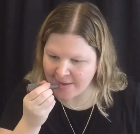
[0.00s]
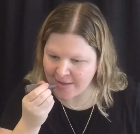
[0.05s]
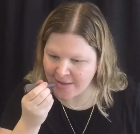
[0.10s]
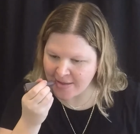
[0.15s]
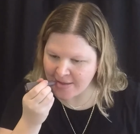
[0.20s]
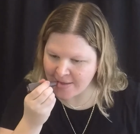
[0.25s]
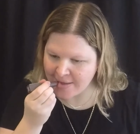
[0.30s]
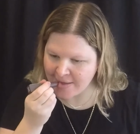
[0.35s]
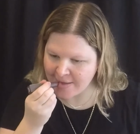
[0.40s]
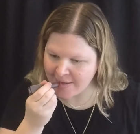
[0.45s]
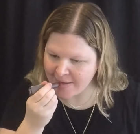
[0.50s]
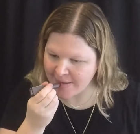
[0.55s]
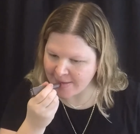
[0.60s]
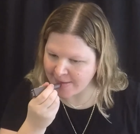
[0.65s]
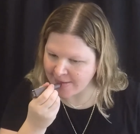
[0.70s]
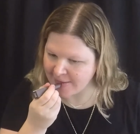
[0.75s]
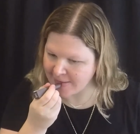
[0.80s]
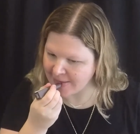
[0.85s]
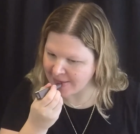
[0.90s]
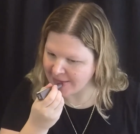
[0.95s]

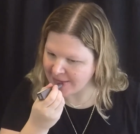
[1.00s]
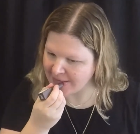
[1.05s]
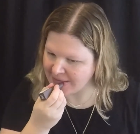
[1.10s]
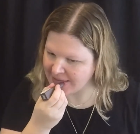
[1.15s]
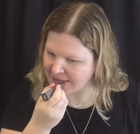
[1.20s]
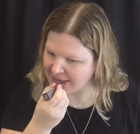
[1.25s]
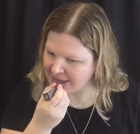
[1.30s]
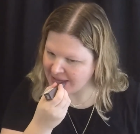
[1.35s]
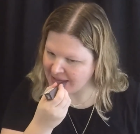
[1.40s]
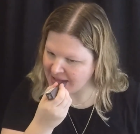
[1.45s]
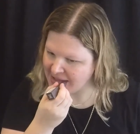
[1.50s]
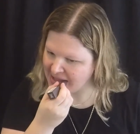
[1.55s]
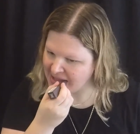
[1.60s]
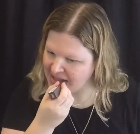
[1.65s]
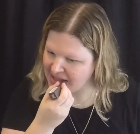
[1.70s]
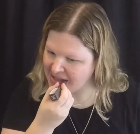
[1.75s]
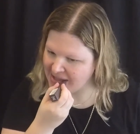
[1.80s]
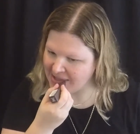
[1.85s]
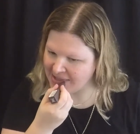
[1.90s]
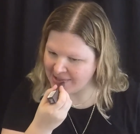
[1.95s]

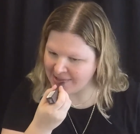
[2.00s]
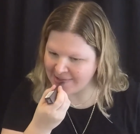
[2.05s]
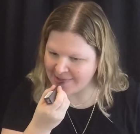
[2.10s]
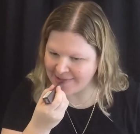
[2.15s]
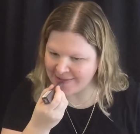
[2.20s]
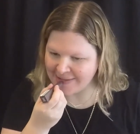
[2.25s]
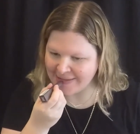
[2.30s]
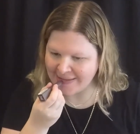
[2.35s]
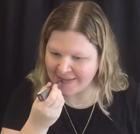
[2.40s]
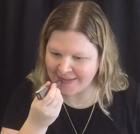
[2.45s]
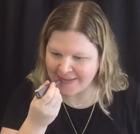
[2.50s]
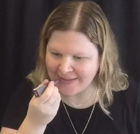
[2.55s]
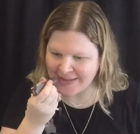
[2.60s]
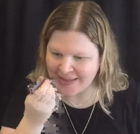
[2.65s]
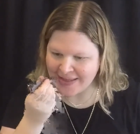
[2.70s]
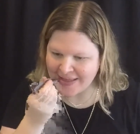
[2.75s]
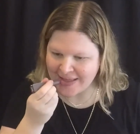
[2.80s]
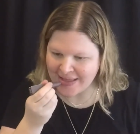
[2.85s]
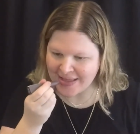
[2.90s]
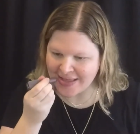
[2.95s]

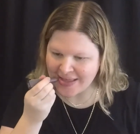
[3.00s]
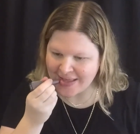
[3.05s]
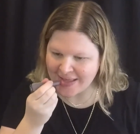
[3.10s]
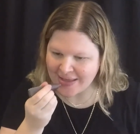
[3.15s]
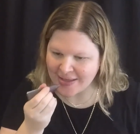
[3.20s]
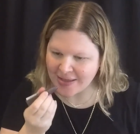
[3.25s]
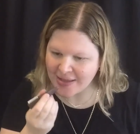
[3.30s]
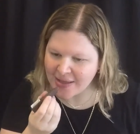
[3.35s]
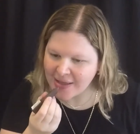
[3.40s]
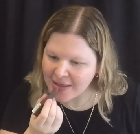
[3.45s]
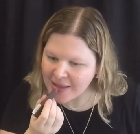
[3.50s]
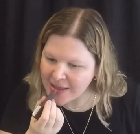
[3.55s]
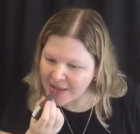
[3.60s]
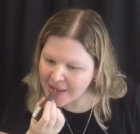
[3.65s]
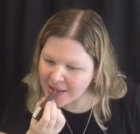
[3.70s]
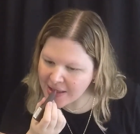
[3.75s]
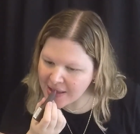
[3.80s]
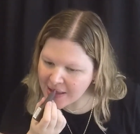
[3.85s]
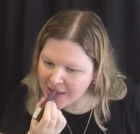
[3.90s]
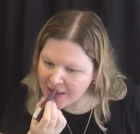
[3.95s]

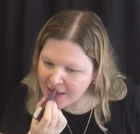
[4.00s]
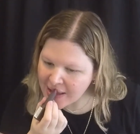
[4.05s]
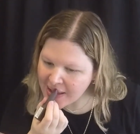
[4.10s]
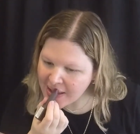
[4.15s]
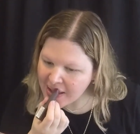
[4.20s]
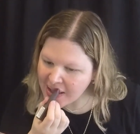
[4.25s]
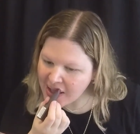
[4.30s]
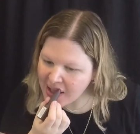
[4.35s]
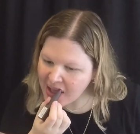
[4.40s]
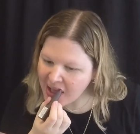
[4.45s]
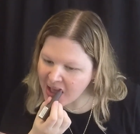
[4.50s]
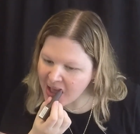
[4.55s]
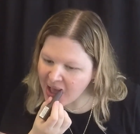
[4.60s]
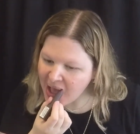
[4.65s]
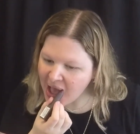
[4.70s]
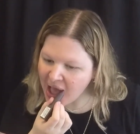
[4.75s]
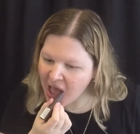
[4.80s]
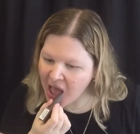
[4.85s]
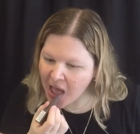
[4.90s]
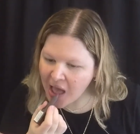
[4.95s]

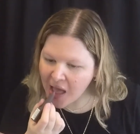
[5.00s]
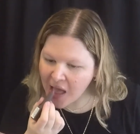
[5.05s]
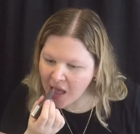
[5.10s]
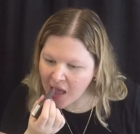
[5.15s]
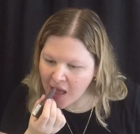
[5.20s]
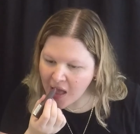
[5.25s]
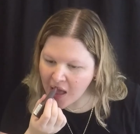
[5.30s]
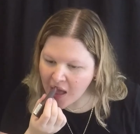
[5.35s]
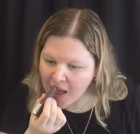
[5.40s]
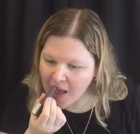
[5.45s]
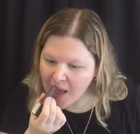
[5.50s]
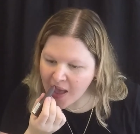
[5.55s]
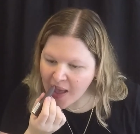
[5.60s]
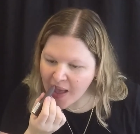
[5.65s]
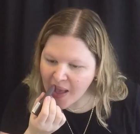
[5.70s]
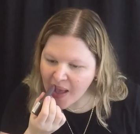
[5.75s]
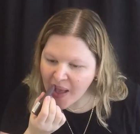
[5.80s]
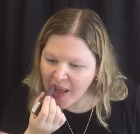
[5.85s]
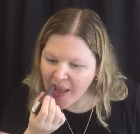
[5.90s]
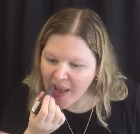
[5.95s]

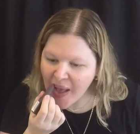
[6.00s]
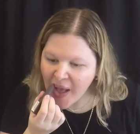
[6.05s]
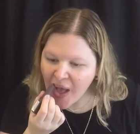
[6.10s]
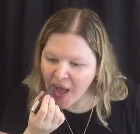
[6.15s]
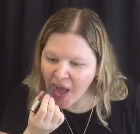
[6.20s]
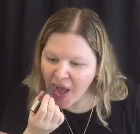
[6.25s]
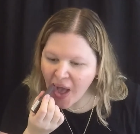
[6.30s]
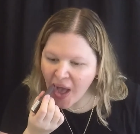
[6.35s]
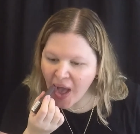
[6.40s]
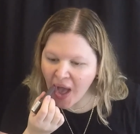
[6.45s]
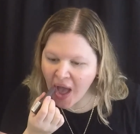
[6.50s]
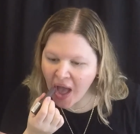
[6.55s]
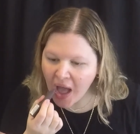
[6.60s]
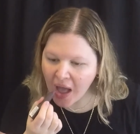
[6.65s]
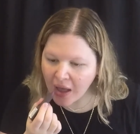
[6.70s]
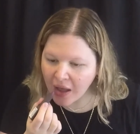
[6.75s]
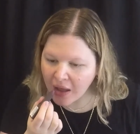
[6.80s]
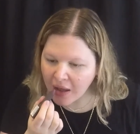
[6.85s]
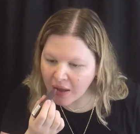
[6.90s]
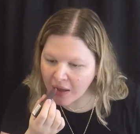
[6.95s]

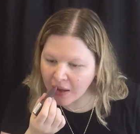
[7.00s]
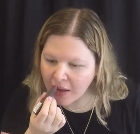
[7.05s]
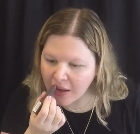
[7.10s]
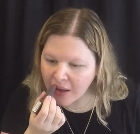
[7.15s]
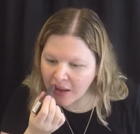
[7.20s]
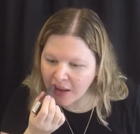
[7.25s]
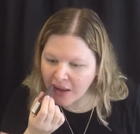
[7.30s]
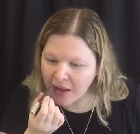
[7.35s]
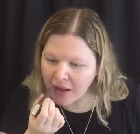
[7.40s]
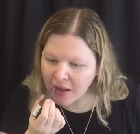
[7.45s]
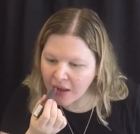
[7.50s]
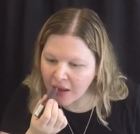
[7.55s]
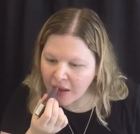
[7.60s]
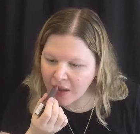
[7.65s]
Nobody speaks.